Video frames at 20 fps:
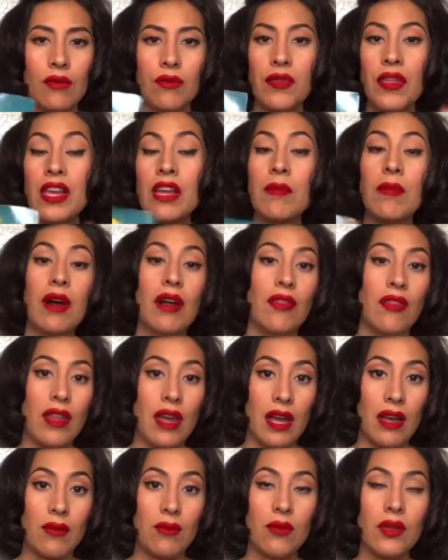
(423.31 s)
Think about
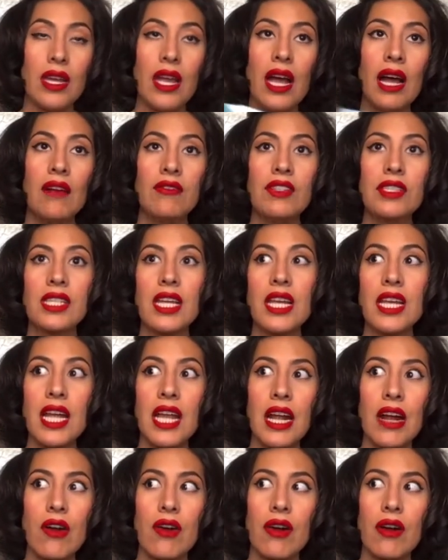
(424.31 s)
that. We have to take
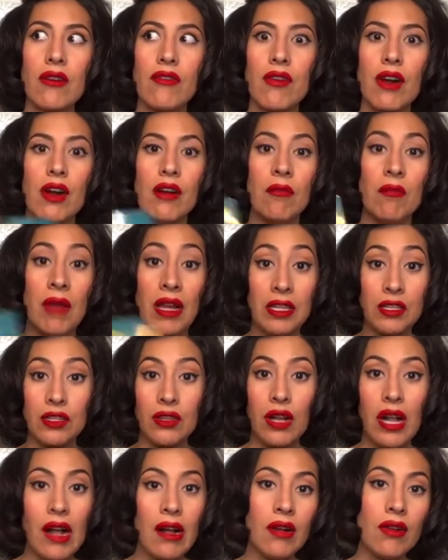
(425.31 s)
care of our
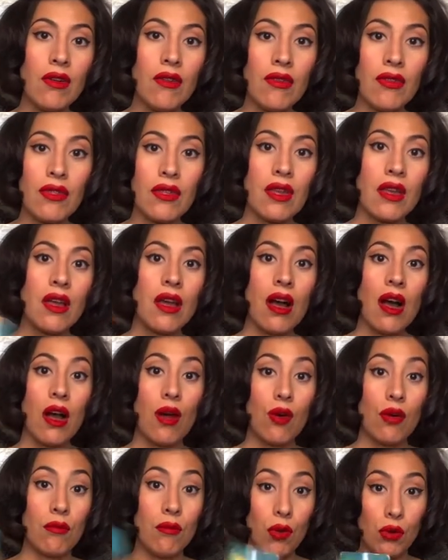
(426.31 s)
mental health,
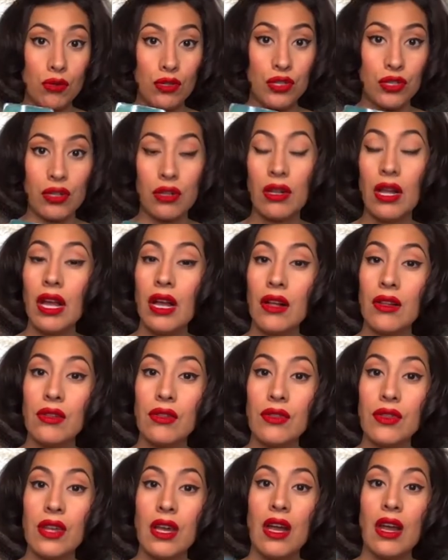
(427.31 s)
our emotional
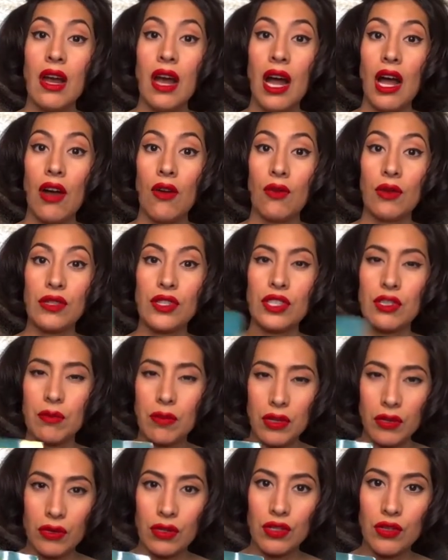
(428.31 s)
health, our
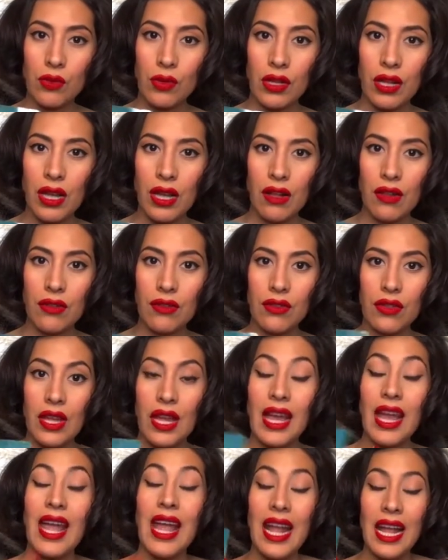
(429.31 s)
spiritual health,
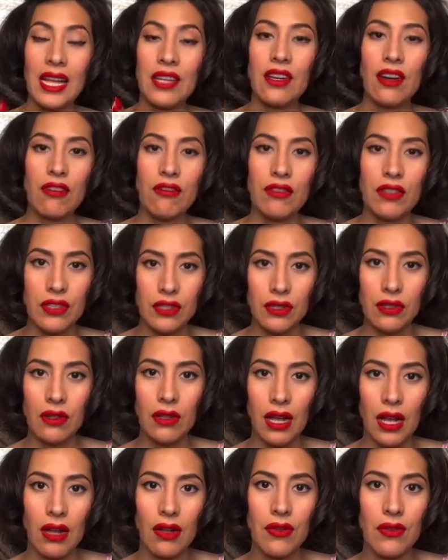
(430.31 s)
and our
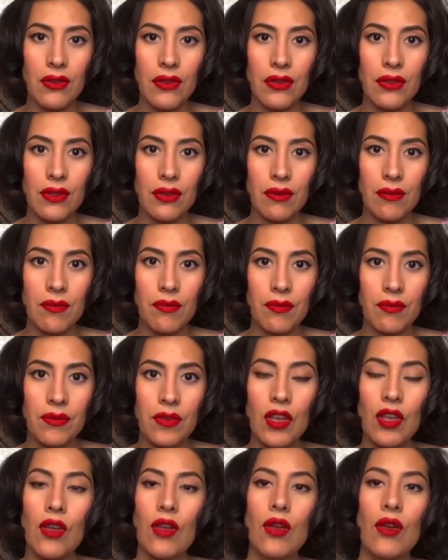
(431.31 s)
physical health.
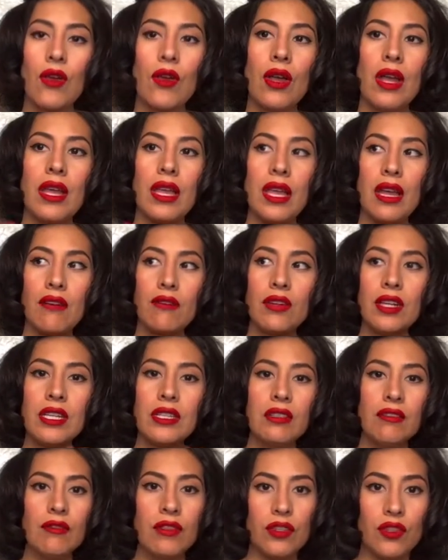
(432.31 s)
Every
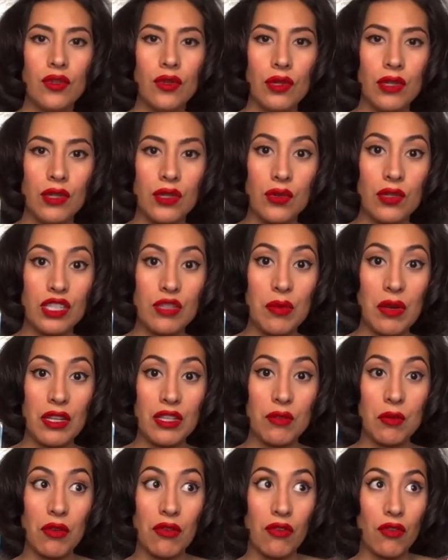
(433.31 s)
individual is
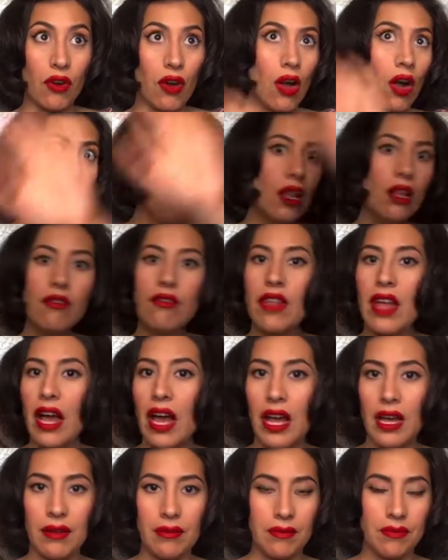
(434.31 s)
responsible for all of
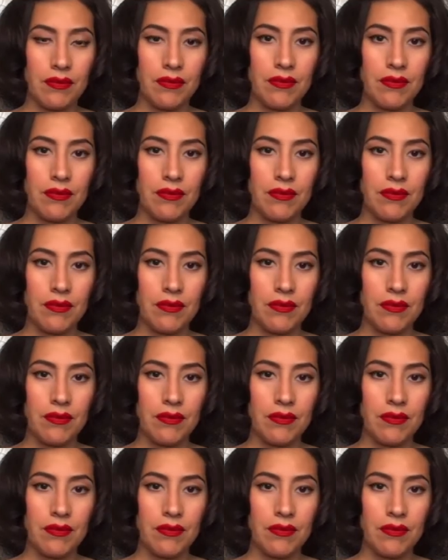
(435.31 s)
that.